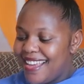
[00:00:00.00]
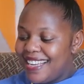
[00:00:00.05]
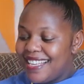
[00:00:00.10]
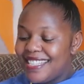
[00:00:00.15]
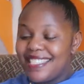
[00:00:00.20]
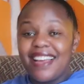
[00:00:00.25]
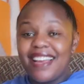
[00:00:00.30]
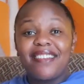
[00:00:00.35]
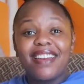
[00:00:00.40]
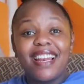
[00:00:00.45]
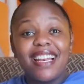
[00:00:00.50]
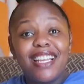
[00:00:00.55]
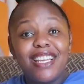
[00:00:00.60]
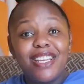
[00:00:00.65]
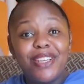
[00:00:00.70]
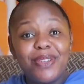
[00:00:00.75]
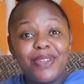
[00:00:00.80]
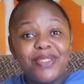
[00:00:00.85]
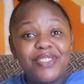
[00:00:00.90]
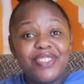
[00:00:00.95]
It's a really
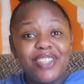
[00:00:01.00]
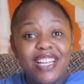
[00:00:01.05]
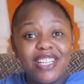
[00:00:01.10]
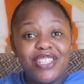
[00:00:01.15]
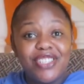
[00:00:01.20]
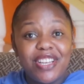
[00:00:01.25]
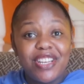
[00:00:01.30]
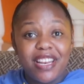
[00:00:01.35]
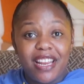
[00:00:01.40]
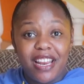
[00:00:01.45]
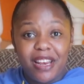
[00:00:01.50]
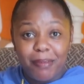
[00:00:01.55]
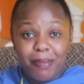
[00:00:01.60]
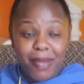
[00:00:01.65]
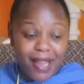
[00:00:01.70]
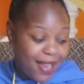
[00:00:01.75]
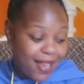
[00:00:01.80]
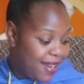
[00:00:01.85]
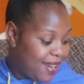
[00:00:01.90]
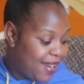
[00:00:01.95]
huge Nigerian
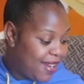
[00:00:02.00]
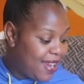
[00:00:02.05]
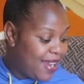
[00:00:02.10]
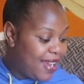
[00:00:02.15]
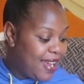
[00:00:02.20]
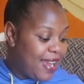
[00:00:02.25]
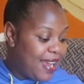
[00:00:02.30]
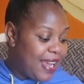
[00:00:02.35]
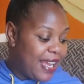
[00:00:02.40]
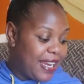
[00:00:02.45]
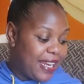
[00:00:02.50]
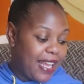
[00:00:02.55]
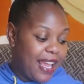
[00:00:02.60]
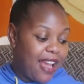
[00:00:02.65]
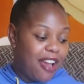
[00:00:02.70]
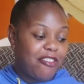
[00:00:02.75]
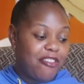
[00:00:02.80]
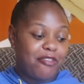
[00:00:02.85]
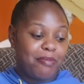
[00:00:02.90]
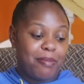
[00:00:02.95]
bag, and I
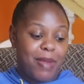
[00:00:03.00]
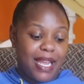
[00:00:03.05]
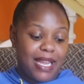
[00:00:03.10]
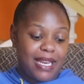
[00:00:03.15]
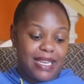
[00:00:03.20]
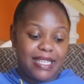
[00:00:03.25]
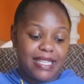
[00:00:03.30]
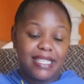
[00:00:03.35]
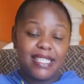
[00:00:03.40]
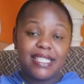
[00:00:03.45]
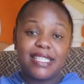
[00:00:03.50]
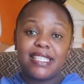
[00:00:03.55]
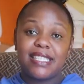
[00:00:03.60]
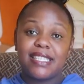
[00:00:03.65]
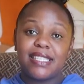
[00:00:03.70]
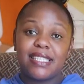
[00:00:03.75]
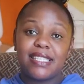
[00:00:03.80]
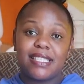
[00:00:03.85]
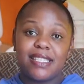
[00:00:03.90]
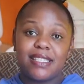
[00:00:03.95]
have my list
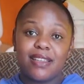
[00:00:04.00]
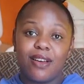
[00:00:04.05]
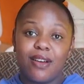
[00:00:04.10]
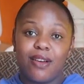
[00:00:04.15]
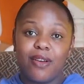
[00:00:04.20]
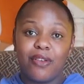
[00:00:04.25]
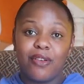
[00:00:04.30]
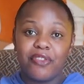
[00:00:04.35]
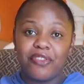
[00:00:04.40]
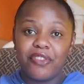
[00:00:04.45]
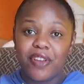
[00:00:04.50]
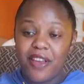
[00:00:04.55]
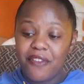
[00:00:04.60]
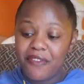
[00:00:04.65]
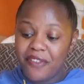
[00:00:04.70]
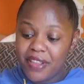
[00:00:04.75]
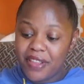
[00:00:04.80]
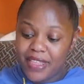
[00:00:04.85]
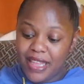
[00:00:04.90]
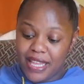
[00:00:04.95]
of
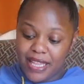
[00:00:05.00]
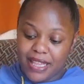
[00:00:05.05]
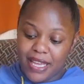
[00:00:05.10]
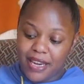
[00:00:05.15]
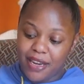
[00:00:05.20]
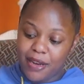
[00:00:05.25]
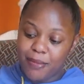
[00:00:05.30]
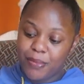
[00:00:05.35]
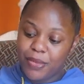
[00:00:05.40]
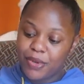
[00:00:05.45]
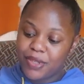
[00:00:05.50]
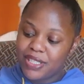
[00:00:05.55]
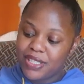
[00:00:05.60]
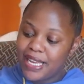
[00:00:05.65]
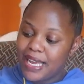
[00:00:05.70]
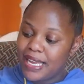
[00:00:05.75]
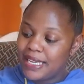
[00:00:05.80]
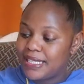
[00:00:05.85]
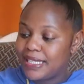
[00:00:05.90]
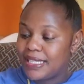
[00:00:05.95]
everything that I
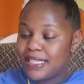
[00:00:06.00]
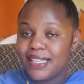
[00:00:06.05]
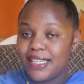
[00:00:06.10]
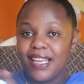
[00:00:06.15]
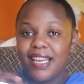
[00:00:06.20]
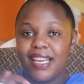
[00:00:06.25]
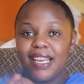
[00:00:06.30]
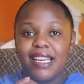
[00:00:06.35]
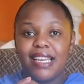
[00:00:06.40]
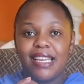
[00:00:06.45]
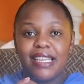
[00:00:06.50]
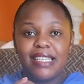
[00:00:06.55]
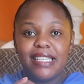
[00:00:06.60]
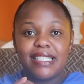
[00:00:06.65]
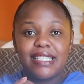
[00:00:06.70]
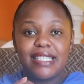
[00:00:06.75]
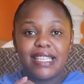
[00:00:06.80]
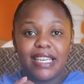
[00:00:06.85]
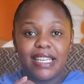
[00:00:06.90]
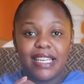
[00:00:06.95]
bought at
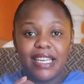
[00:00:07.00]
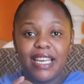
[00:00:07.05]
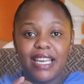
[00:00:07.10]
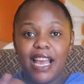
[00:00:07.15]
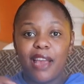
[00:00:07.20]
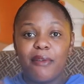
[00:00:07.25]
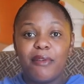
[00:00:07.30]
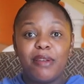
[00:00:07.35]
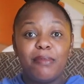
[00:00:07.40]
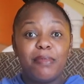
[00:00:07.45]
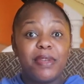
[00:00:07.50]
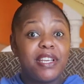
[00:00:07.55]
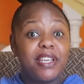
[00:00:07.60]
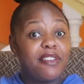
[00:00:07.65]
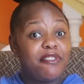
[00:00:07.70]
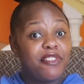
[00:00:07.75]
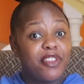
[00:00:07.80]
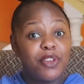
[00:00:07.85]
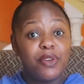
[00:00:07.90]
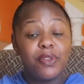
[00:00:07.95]
Eastleigh. I will be
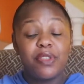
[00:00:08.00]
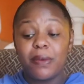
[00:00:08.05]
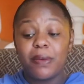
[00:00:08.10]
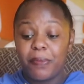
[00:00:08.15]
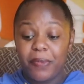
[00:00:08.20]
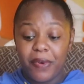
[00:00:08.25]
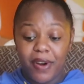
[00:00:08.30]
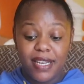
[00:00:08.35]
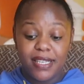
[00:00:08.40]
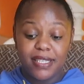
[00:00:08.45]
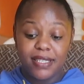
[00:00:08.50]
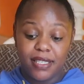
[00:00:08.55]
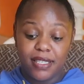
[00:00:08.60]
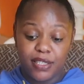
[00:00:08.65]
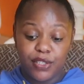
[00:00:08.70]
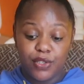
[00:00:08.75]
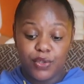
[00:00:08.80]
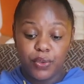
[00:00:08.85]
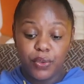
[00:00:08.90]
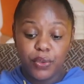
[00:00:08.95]
giving you the
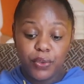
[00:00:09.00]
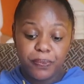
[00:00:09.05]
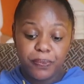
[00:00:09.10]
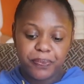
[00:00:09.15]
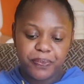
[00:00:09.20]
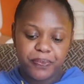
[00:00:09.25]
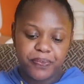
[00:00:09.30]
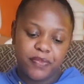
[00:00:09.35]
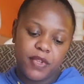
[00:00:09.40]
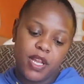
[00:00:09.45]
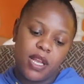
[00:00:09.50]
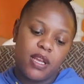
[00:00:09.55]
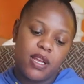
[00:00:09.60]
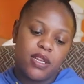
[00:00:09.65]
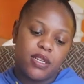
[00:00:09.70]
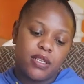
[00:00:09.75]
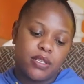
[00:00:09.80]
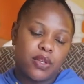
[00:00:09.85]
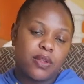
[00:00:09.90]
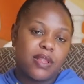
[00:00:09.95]
prices too,
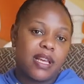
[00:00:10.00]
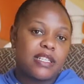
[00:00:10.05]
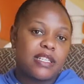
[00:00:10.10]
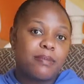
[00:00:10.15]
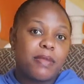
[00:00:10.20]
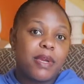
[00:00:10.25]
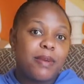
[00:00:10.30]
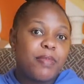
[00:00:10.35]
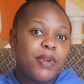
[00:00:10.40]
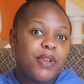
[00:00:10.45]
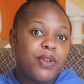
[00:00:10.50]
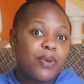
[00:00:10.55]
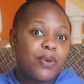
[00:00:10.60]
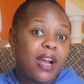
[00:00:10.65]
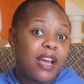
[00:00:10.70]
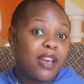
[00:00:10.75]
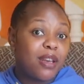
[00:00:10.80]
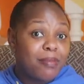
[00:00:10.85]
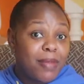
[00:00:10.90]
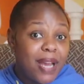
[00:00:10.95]
so that maybe you
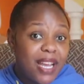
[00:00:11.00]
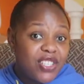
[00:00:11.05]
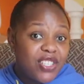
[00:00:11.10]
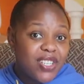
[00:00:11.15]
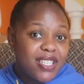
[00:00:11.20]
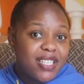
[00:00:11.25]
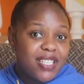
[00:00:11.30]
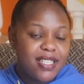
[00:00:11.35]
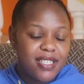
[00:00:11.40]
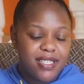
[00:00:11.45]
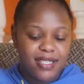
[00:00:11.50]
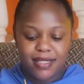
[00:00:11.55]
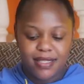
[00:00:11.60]
can budget